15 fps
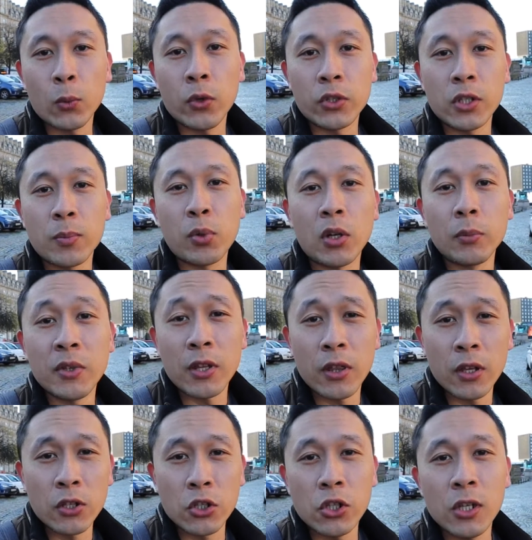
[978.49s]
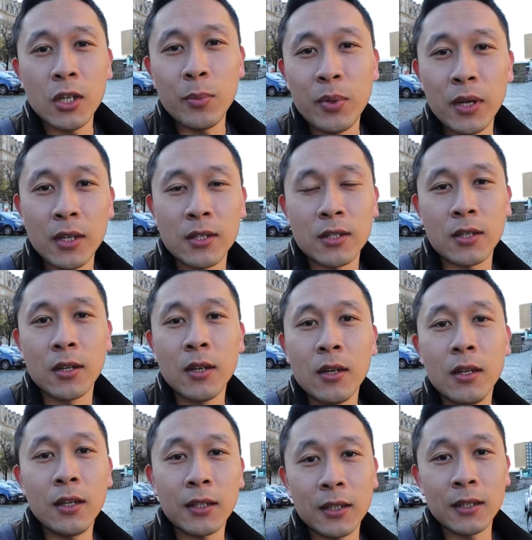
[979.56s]
which is probably the cheapest
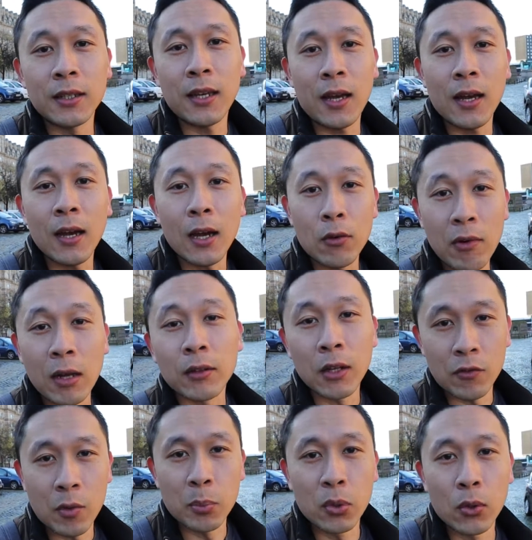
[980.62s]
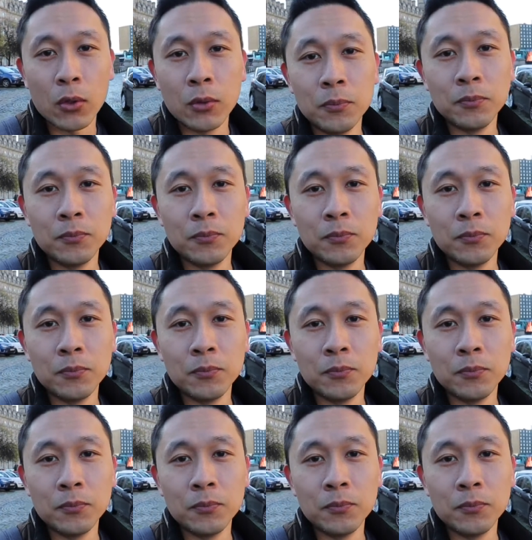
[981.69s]
you can get around Liverpool.